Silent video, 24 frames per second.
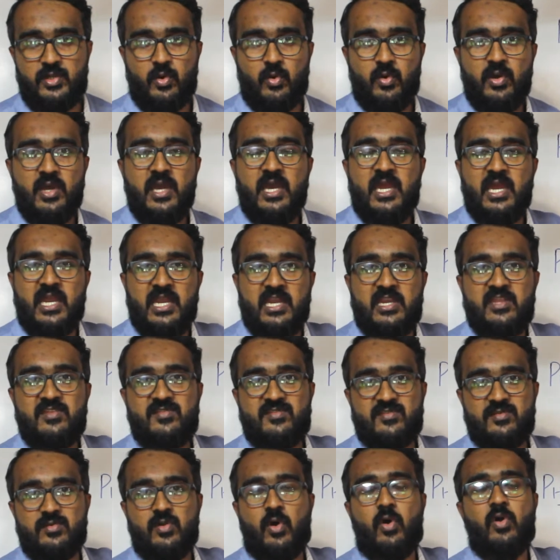know, it
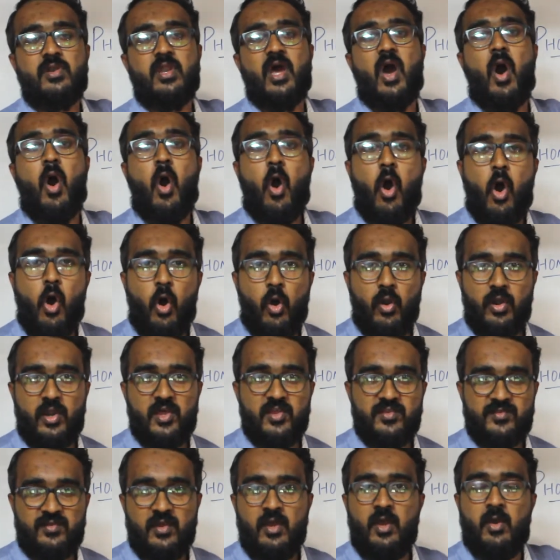is not
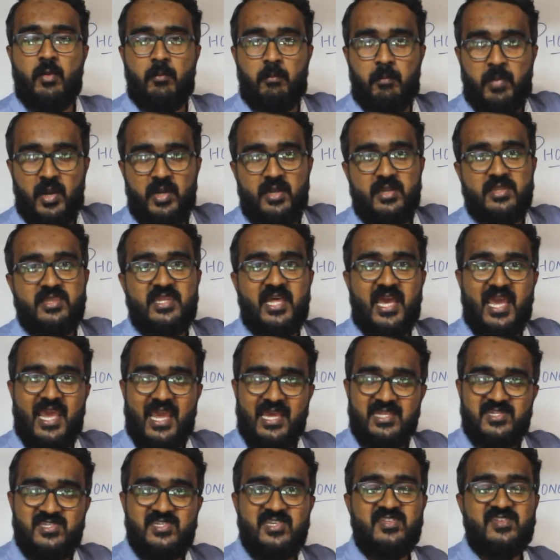honest, but the
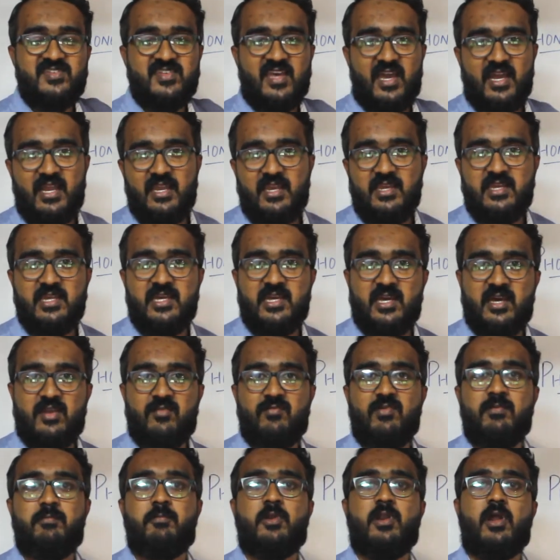H is silent here,
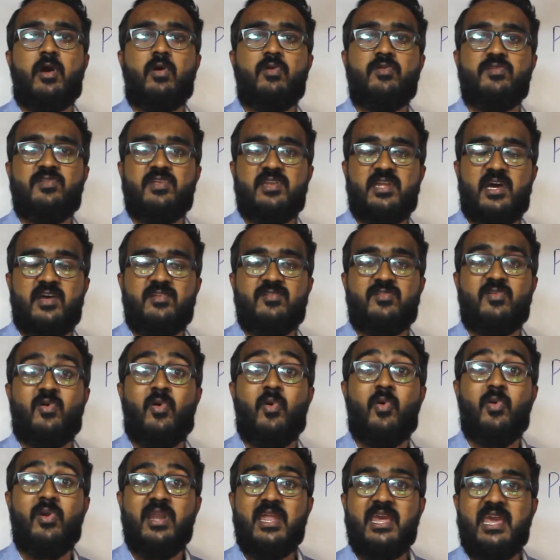we pronounce it as
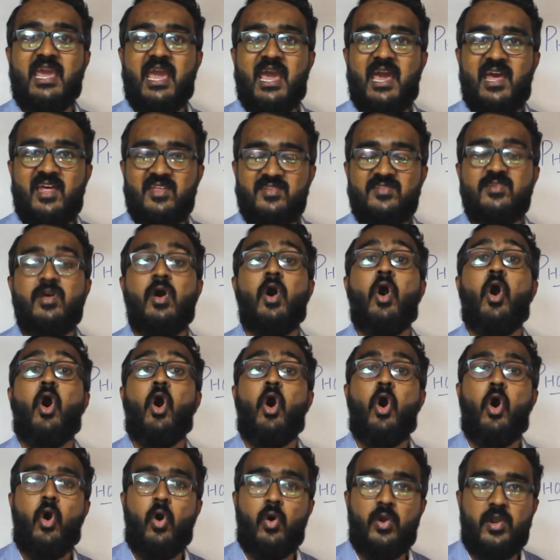only as
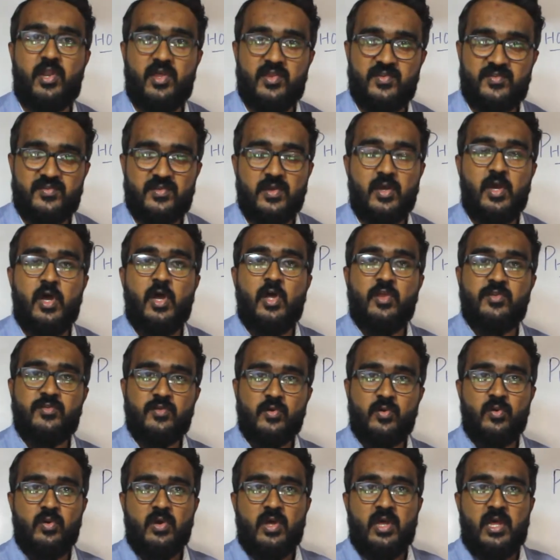honest.
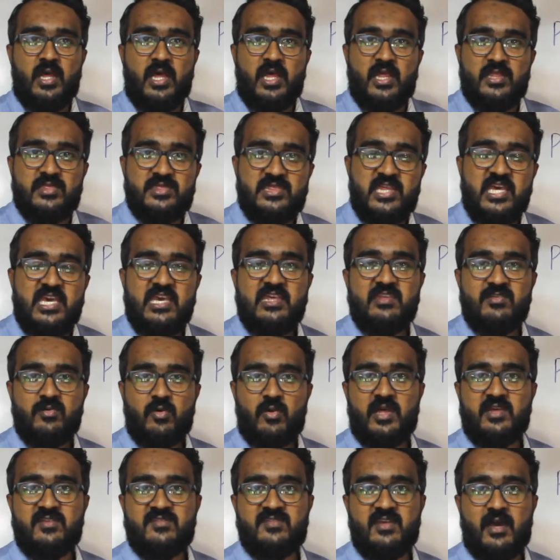So these
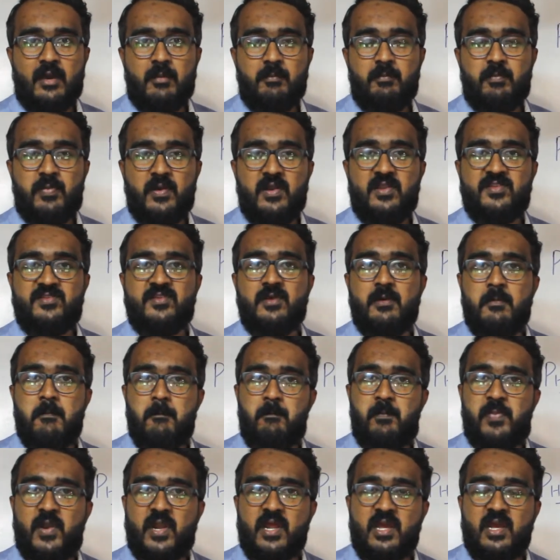all examples
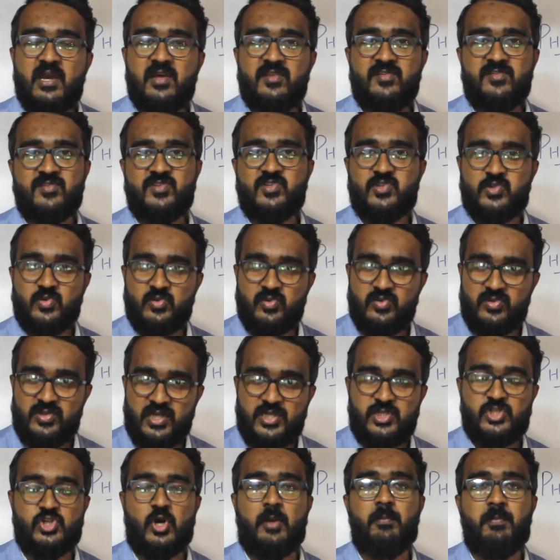bring us to
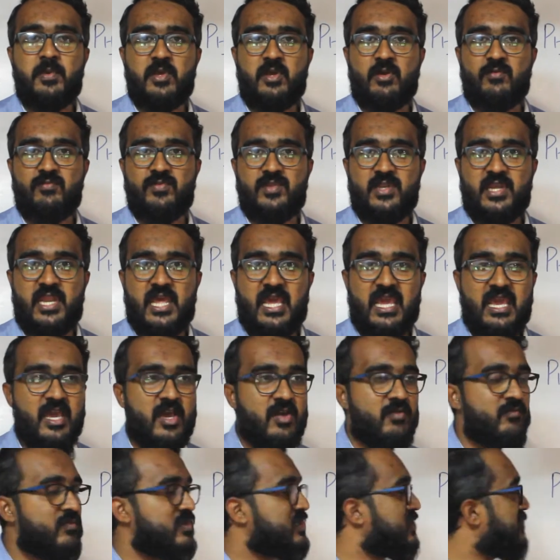the topic of the
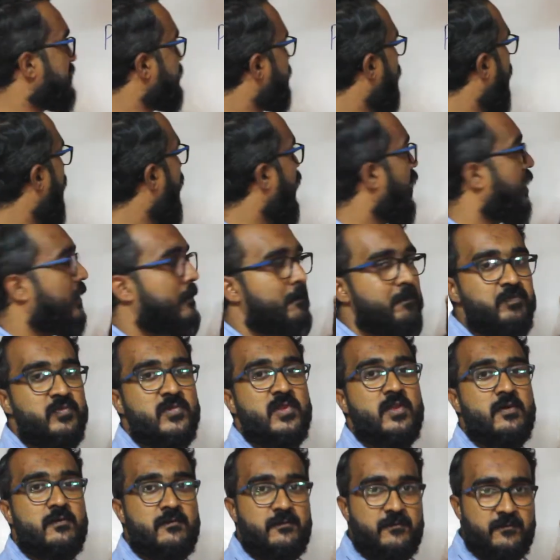day, which is called
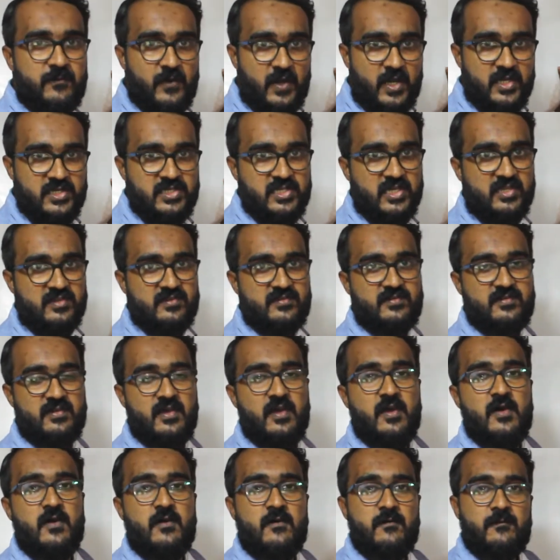
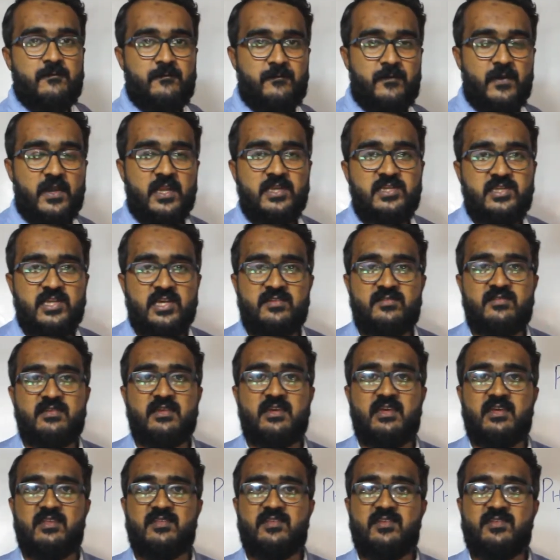phonetics.
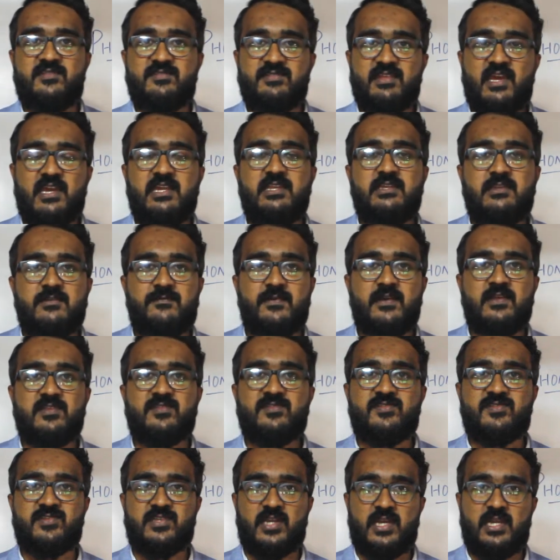Phonetics is the scientific
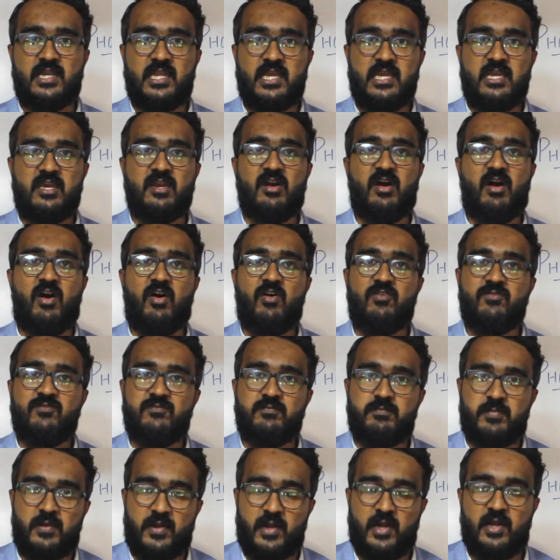study of
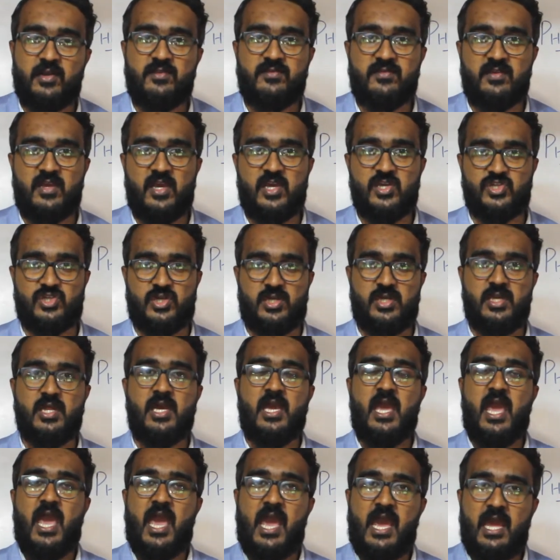pronunciation.
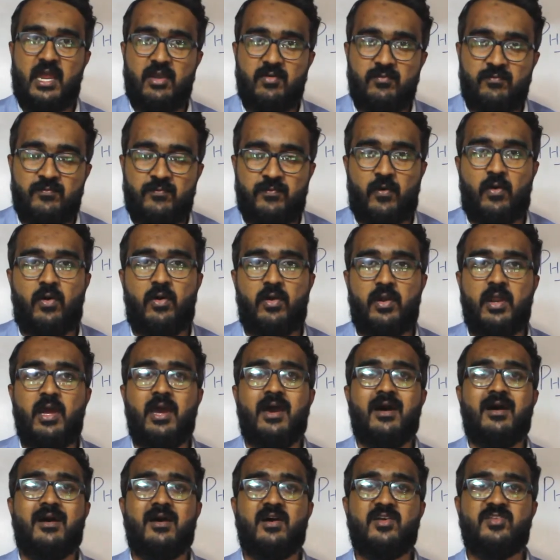And for
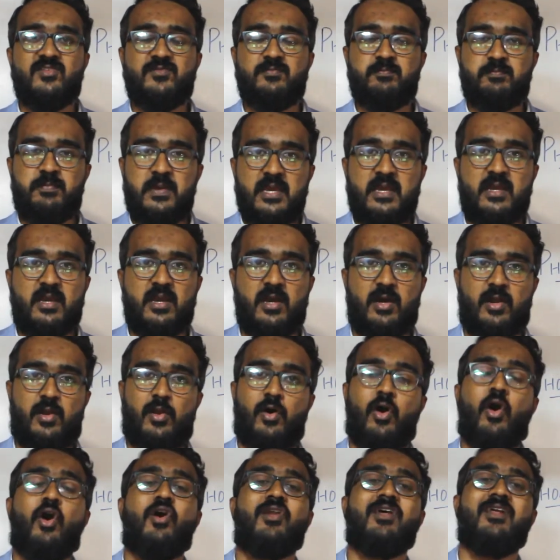a
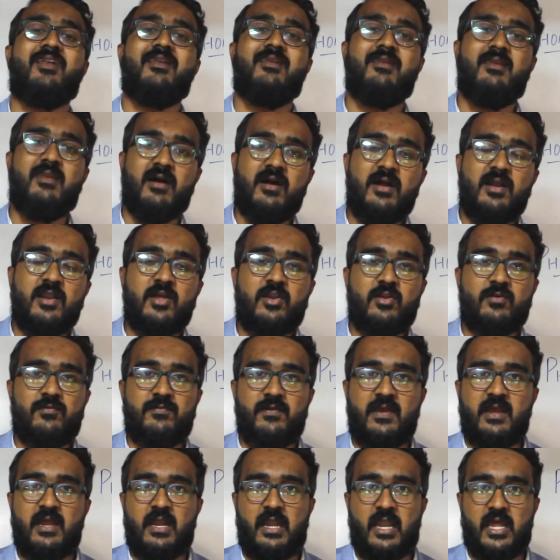speaker or a learner of
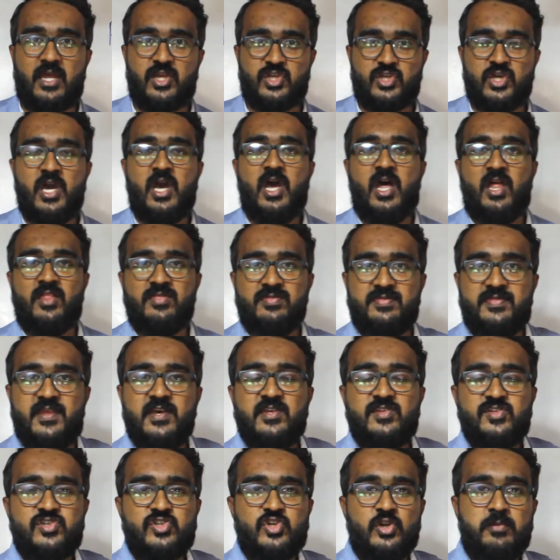English,
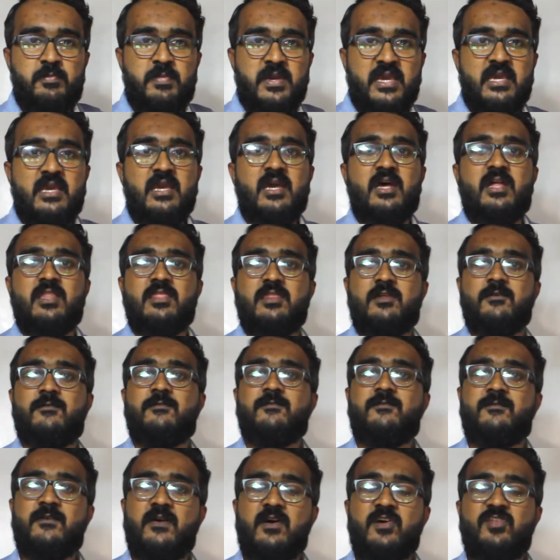this should be the
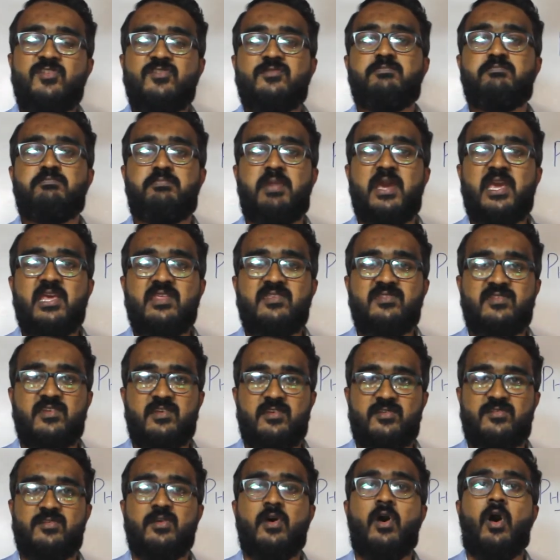first
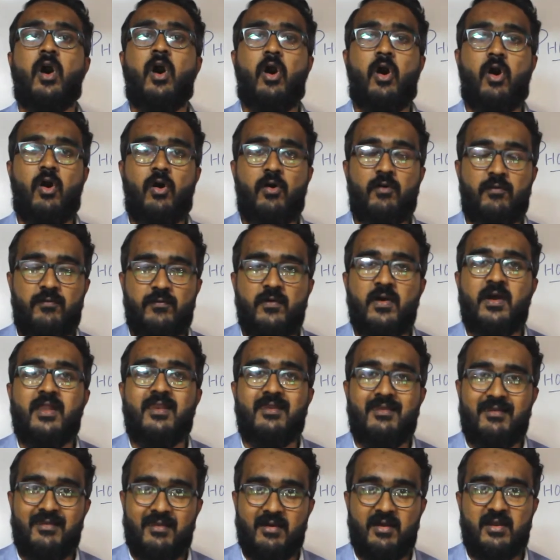basis of
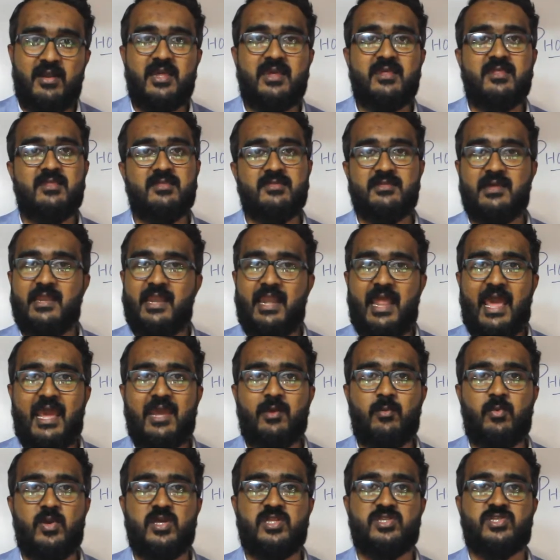learning the
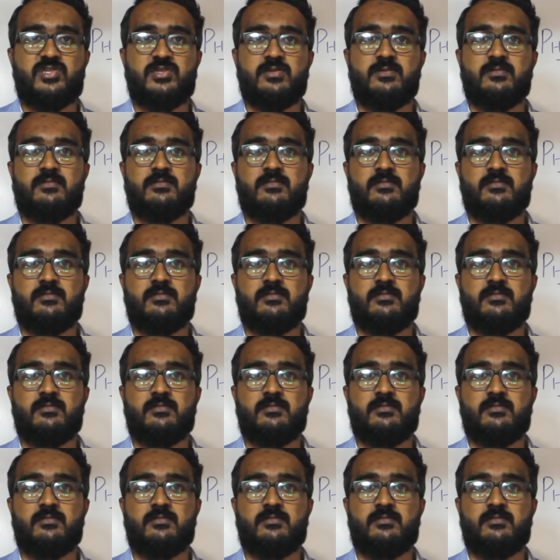language.